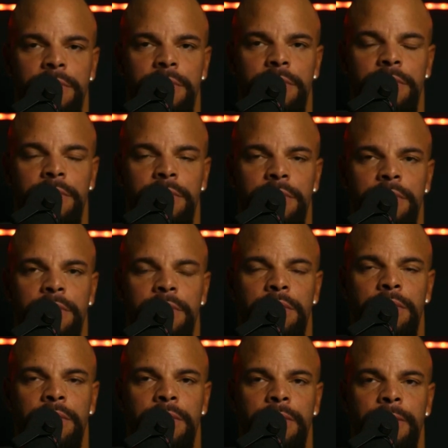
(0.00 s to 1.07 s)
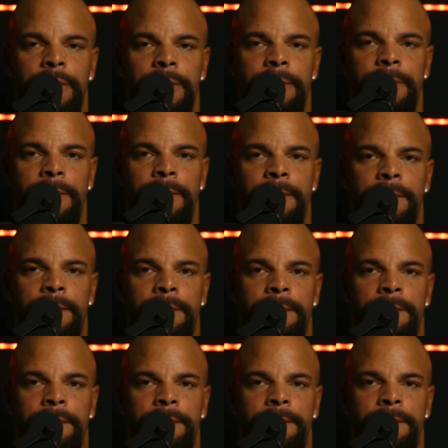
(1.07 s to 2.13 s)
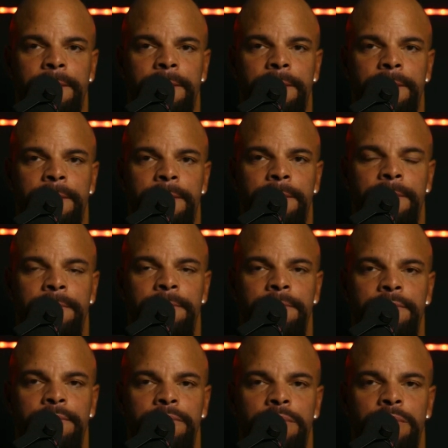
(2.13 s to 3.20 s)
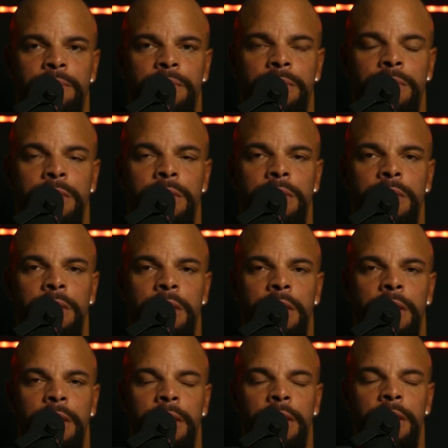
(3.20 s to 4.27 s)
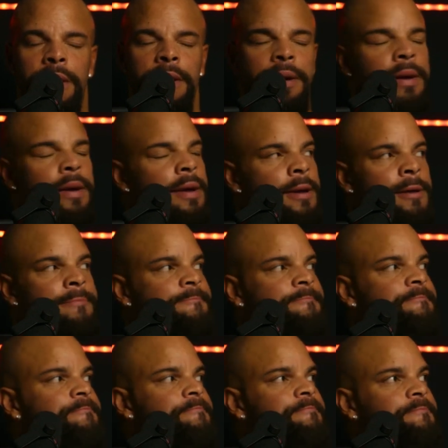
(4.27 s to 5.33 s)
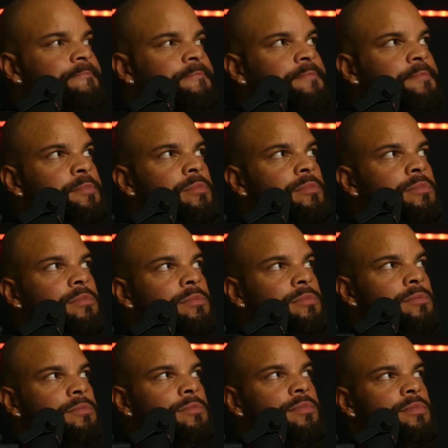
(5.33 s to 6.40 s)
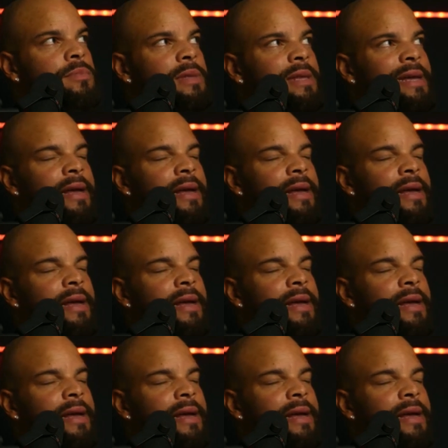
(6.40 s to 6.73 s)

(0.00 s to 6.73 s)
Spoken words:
No one is speaking in this clip.